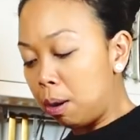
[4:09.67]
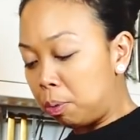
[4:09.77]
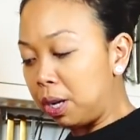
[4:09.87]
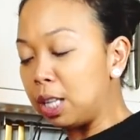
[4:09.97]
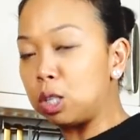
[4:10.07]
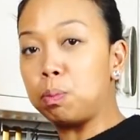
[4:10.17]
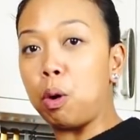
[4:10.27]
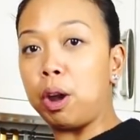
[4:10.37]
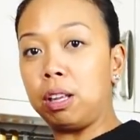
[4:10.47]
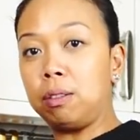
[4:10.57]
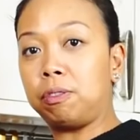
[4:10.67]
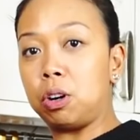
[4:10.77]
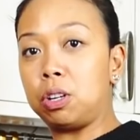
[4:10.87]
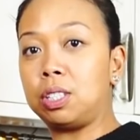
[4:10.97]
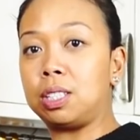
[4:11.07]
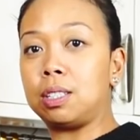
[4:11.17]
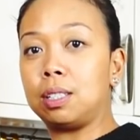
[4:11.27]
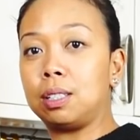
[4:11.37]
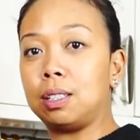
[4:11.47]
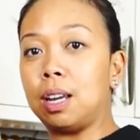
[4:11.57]
bring it to boil first,
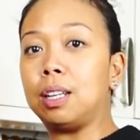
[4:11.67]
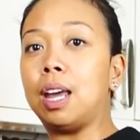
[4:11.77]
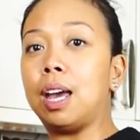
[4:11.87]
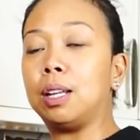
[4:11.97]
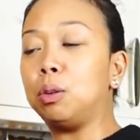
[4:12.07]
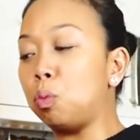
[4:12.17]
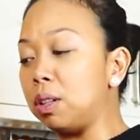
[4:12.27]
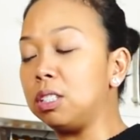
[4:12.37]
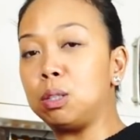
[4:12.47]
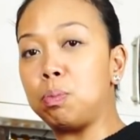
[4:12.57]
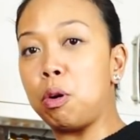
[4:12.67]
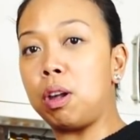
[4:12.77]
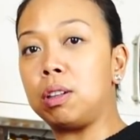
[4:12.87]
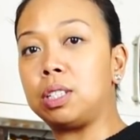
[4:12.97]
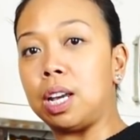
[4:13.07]
and then once it's boiled,